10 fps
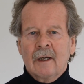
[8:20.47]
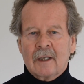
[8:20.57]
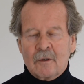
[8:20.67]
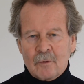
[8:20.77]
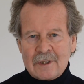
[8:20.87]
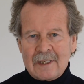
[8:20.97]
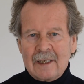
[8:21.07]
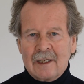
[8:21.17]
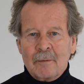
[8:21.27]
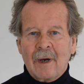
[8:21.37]
that was
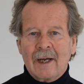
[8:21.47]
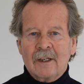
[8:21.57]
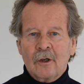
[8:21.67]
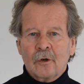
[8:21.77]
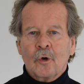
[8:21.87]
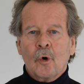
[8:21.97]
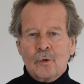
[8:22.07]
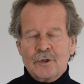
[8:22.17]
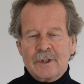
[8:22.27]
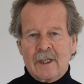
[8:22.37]
legally binding on
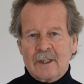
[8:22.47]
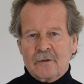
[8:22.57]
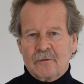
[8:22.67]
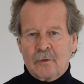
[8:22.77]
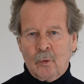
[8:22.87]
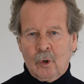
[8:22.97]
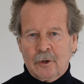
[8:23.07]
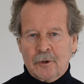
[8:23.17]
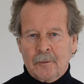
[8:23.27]
all states of the world.